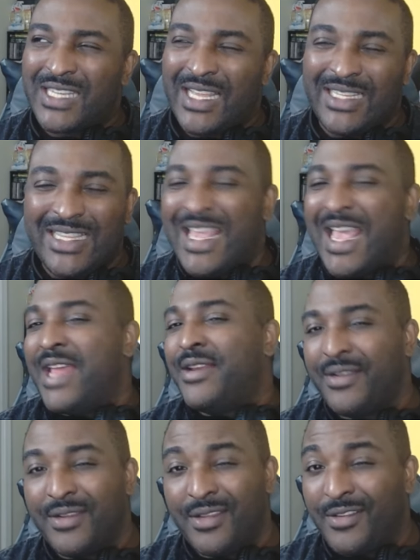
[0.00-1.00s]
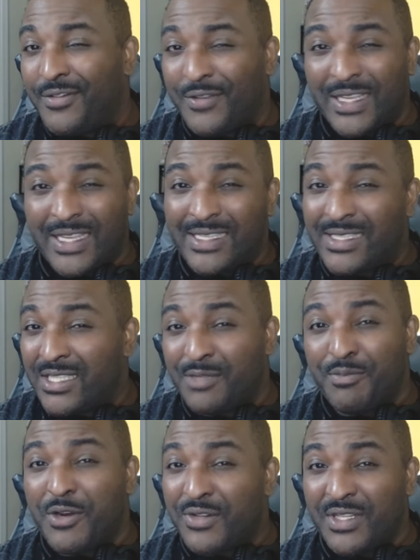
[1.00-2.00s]
like the end of, I guess, the
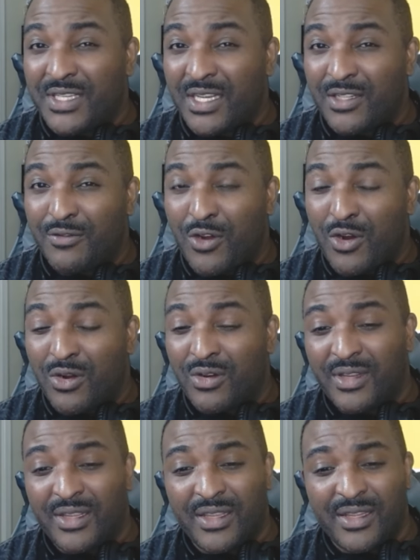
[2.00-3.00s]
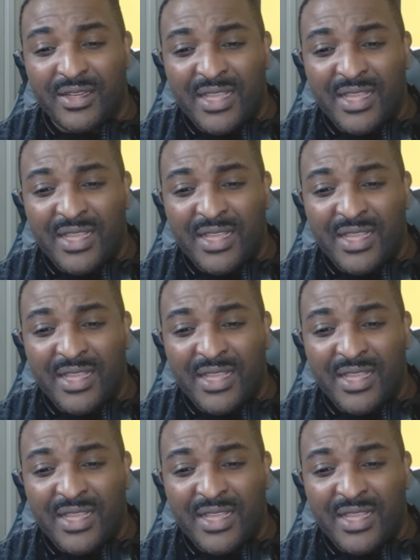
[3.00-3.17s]
Spirit Detective arc. And